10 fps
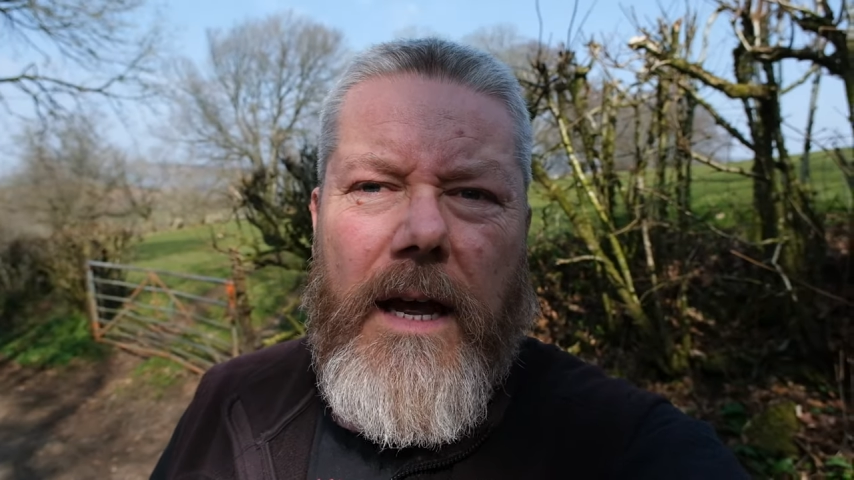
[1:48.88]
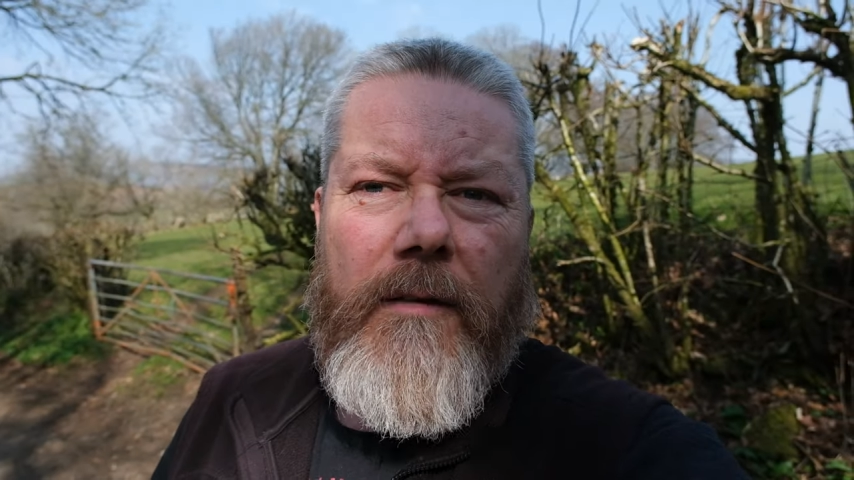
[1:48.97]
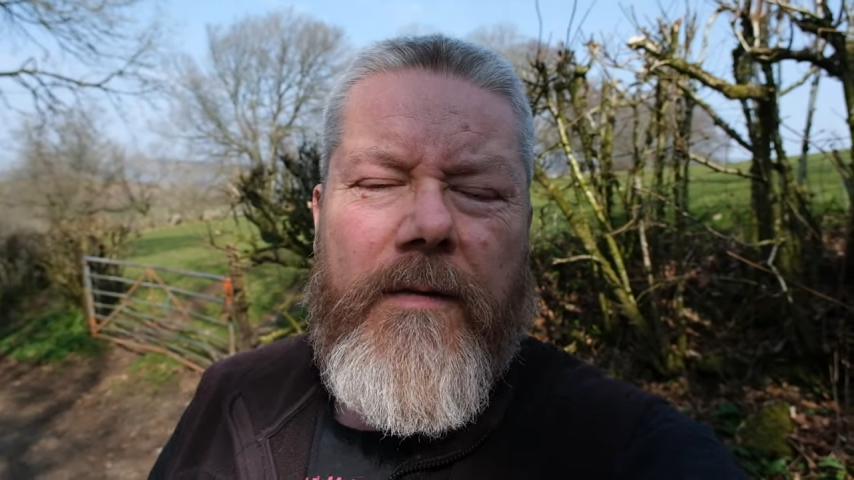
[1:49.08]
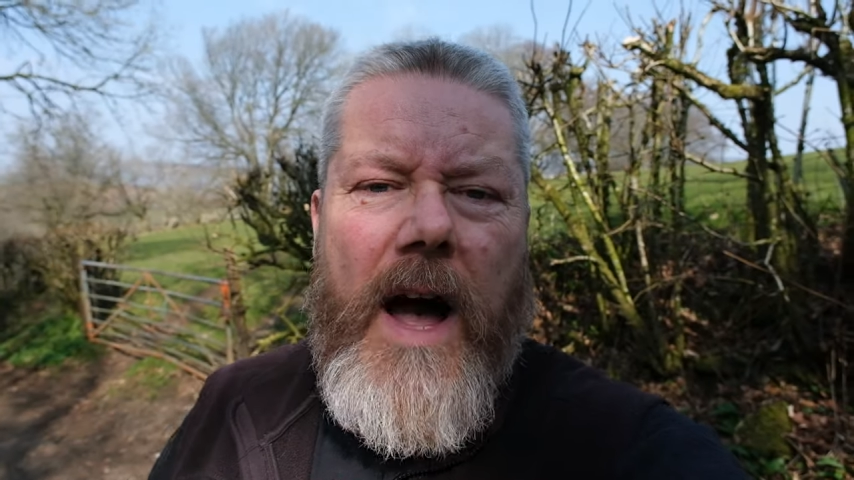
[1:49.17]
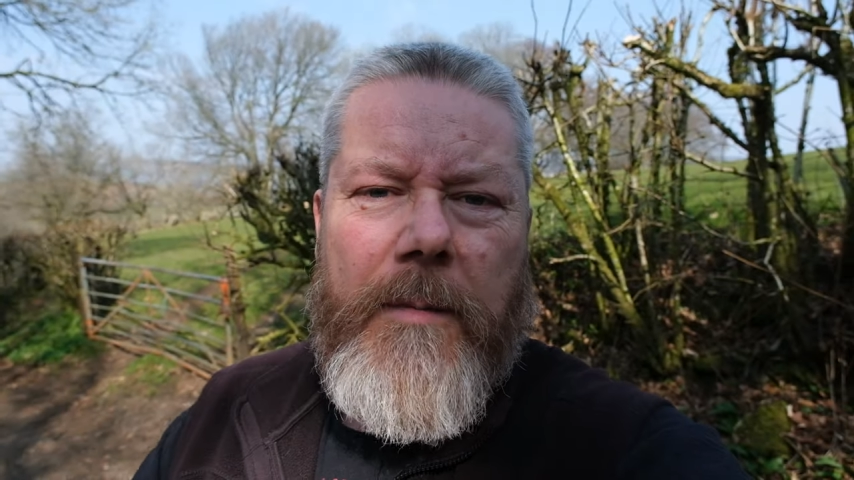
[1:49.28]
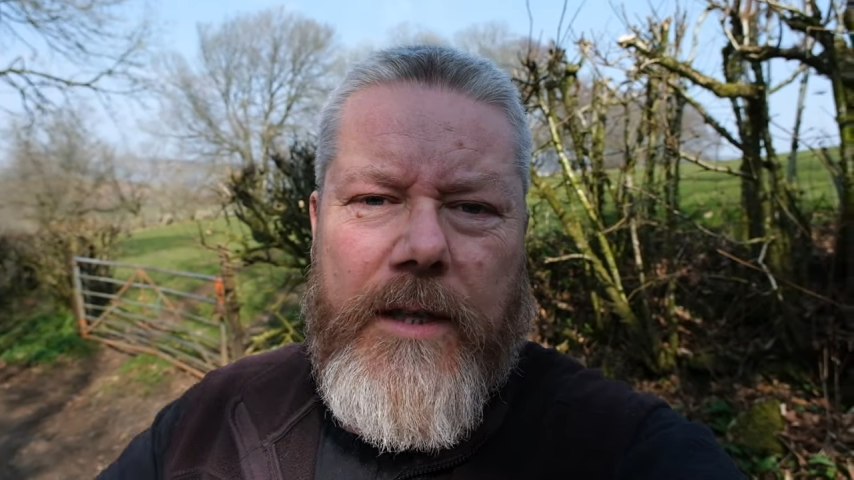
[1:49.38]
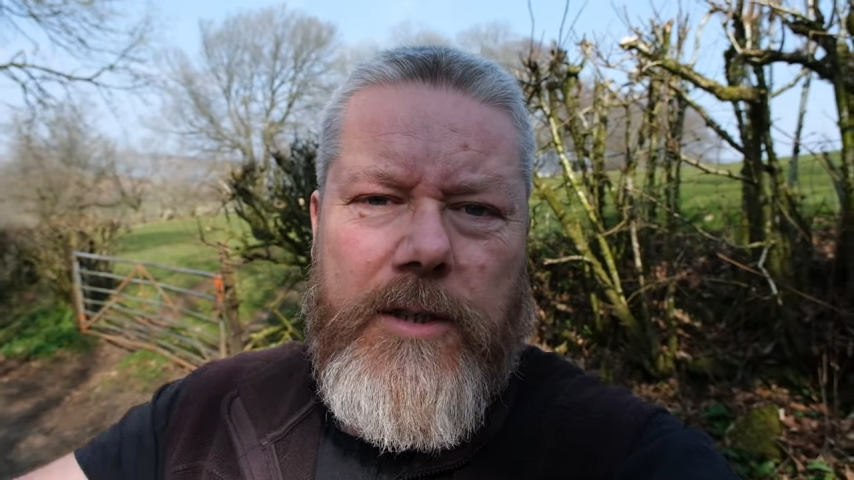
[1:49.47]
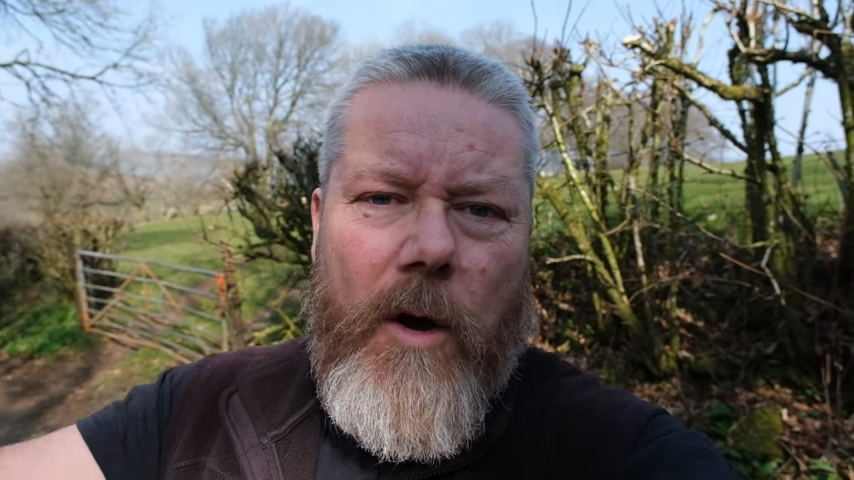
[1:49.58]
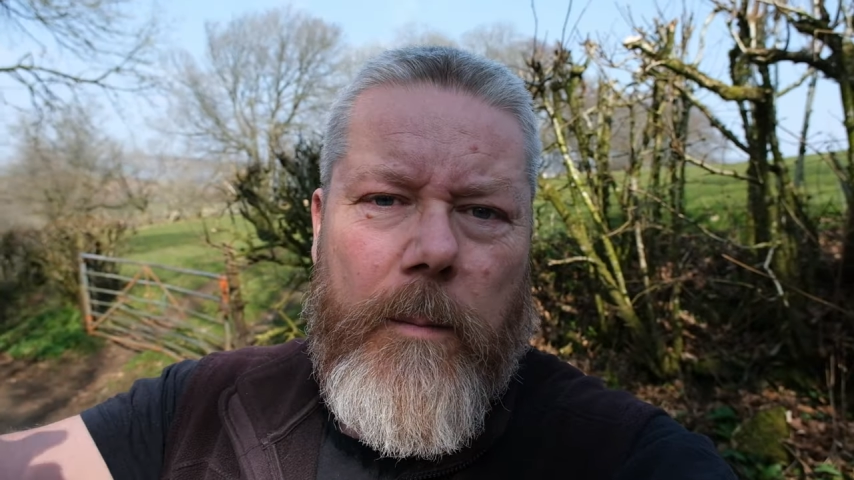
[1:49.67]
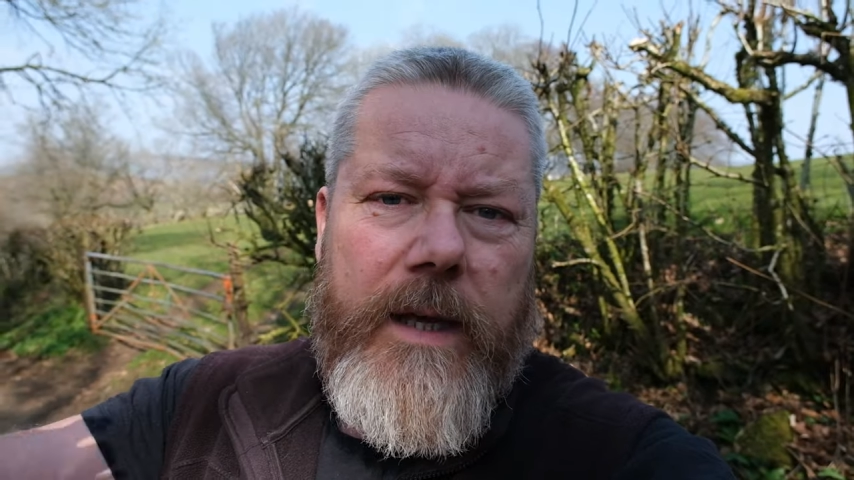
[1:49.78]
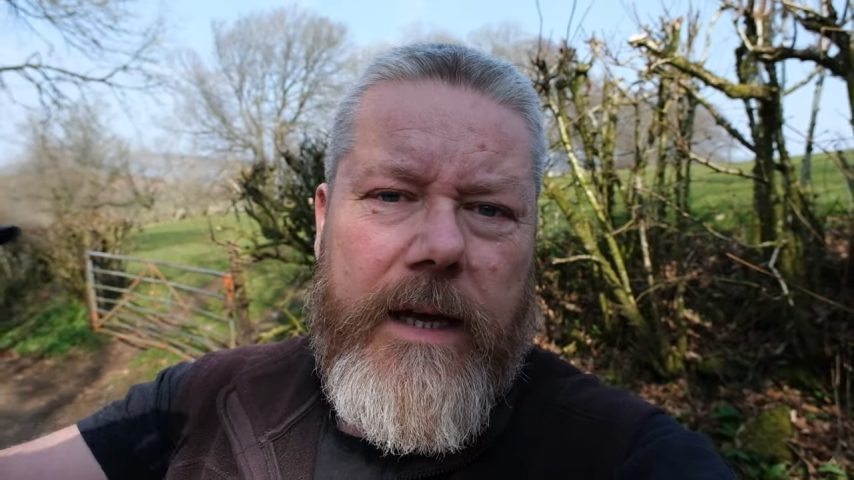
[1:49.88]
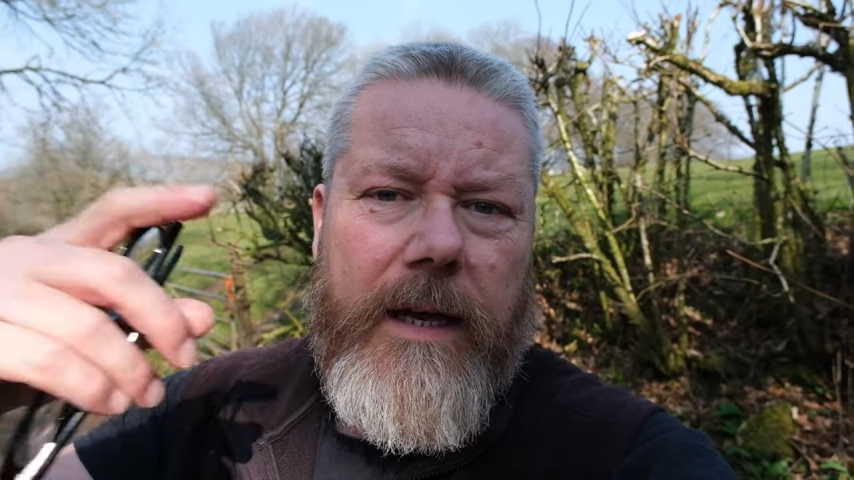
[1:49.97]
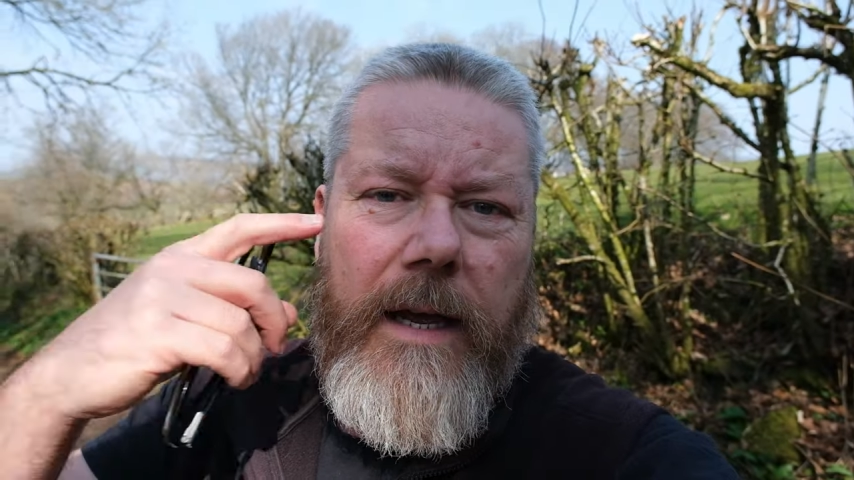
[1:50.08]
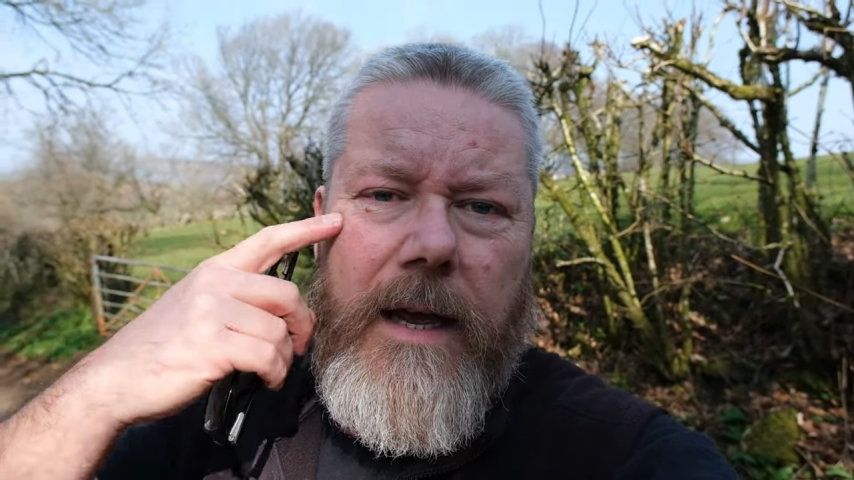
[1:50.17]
farm at the top there.